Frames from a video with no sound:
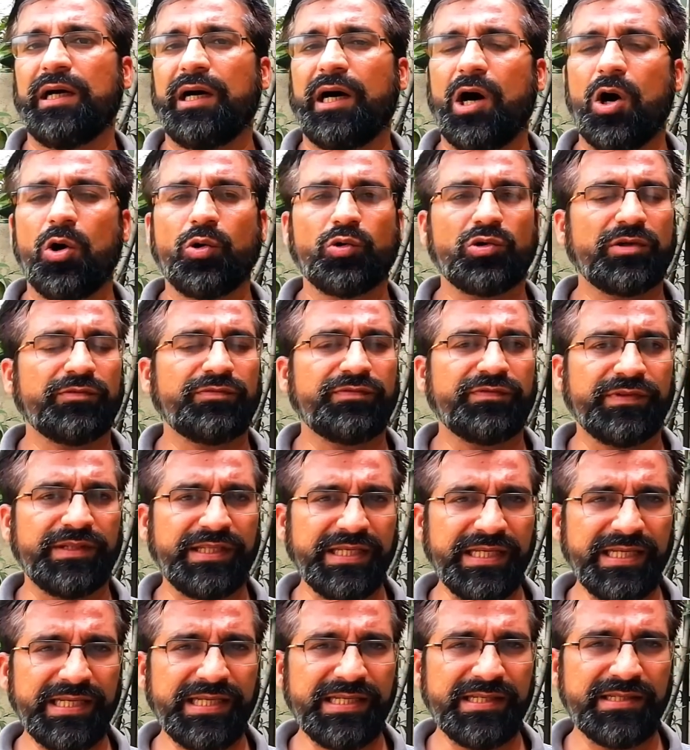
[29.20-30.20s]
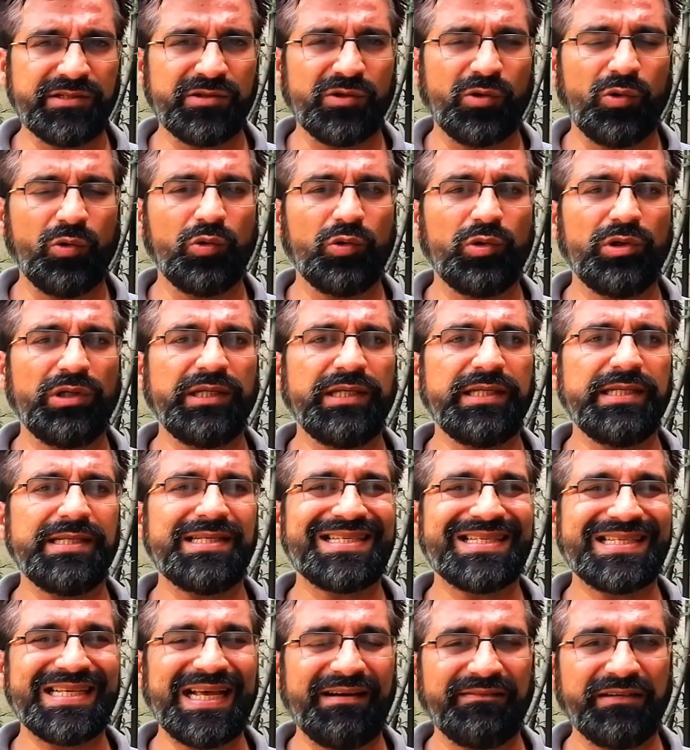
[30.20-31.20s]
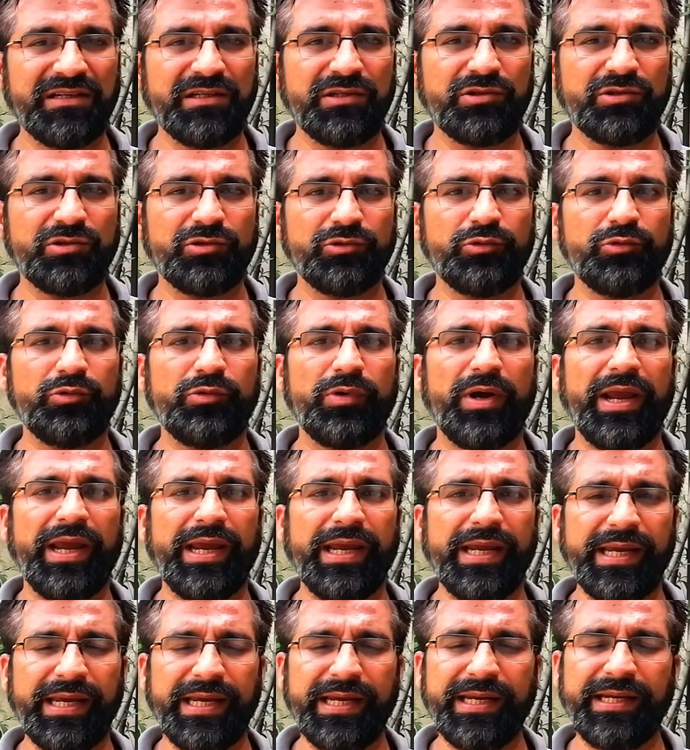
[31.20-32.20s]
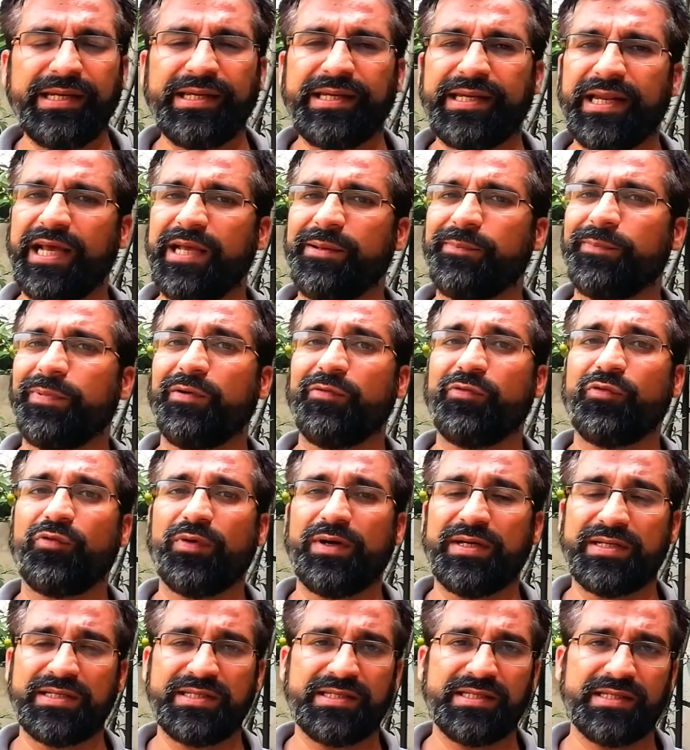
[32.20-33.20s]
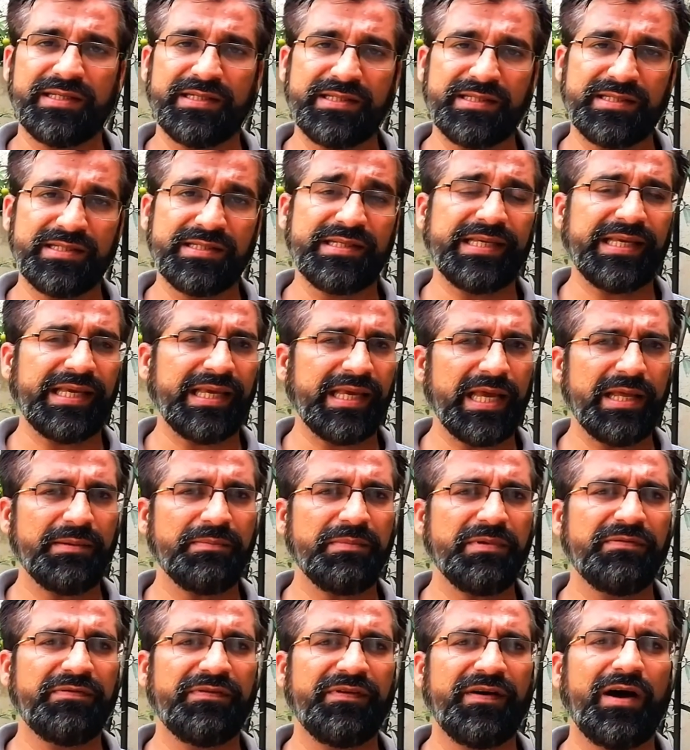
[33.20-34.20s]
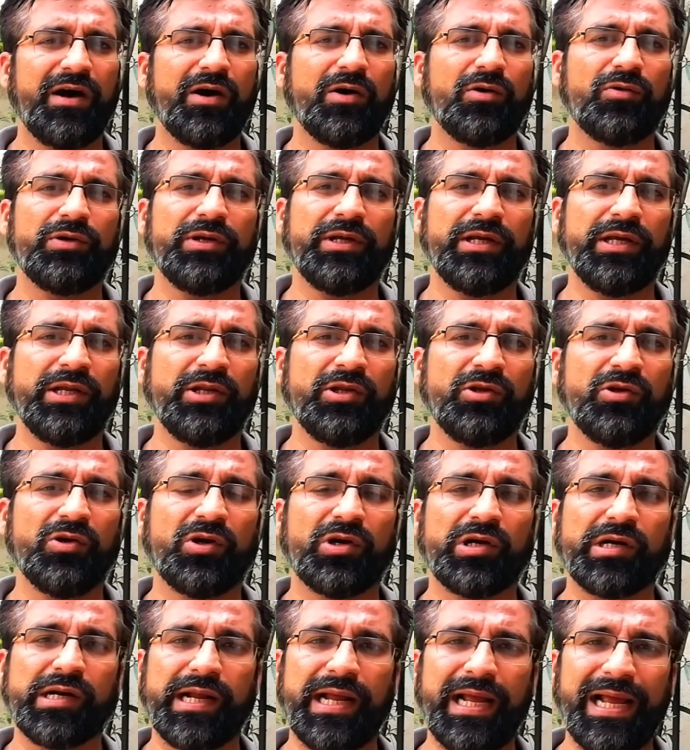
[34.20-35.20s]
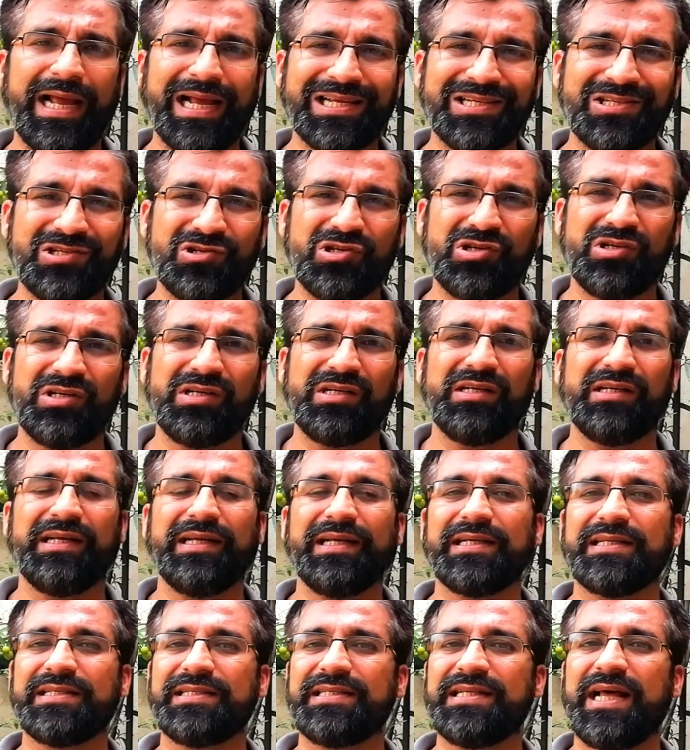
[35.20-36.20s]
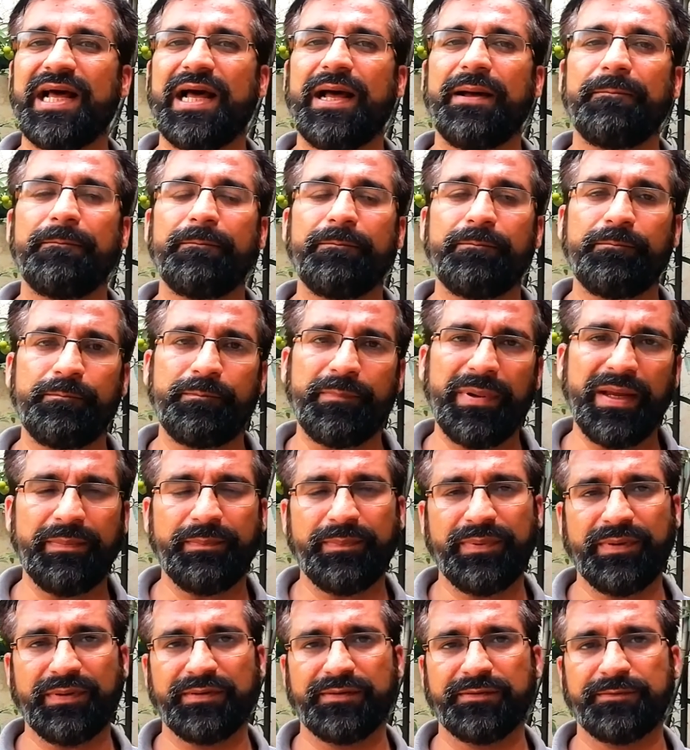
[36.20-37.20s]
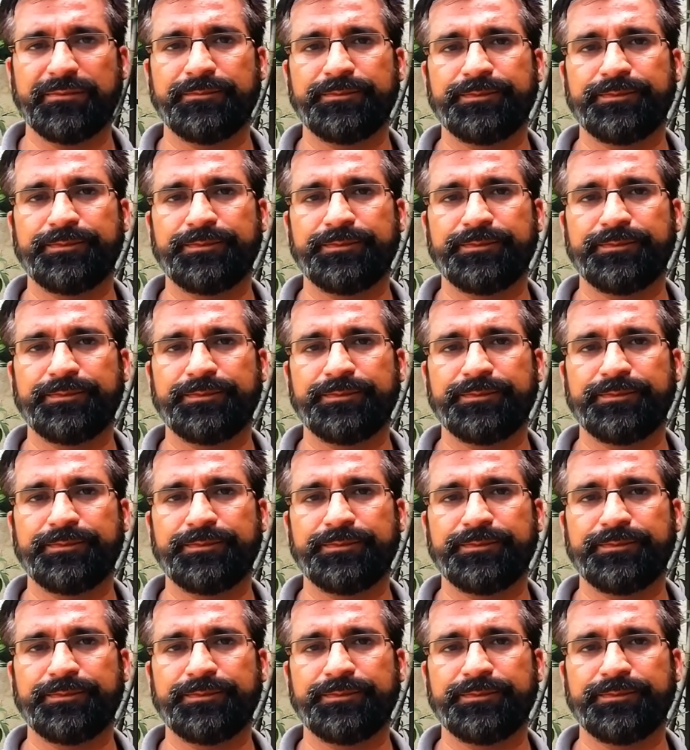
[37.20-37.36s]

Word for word: Out of these only 7 to 8 type of questions can be found in your actual exam paper.